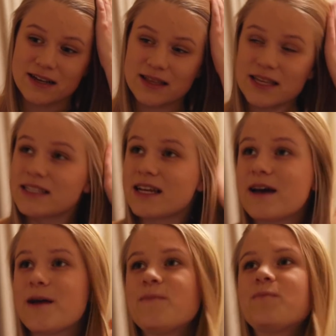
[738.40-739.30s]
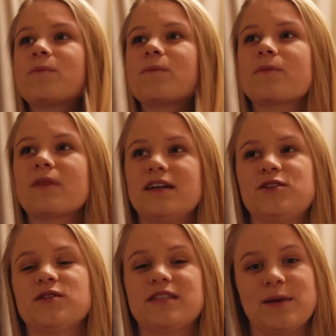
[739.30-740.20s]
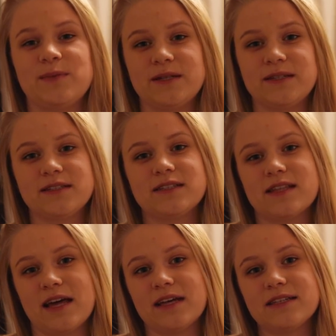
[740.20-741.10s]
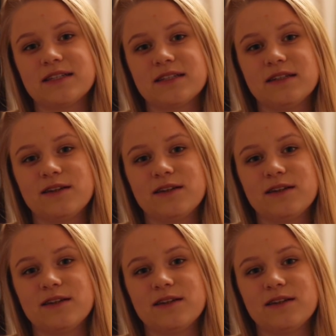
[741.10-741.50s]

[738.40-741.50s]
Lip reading: this time it just happened that